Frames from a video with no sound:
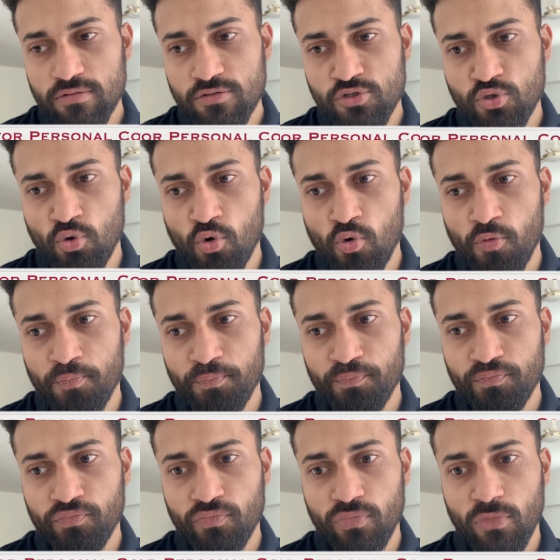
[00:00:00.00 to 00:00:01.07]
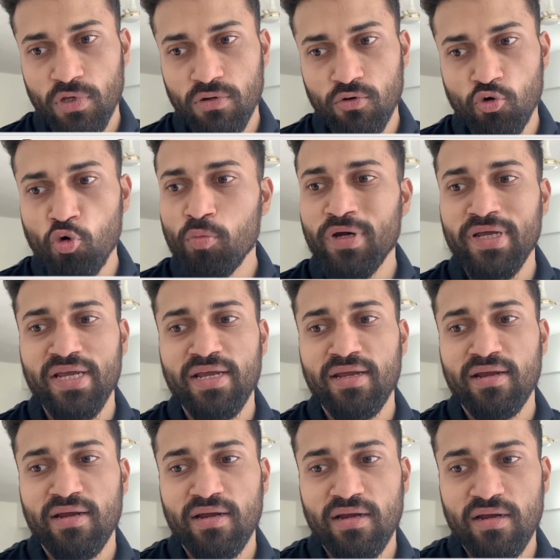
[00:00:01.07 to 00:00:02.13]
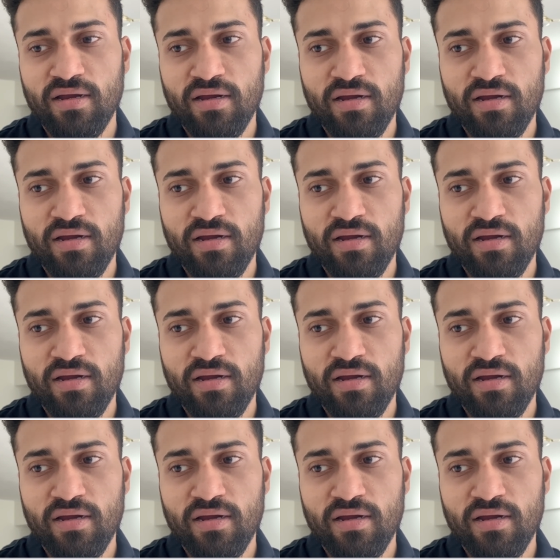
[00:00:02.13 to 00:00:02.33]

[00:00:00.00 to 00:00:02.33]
So nobody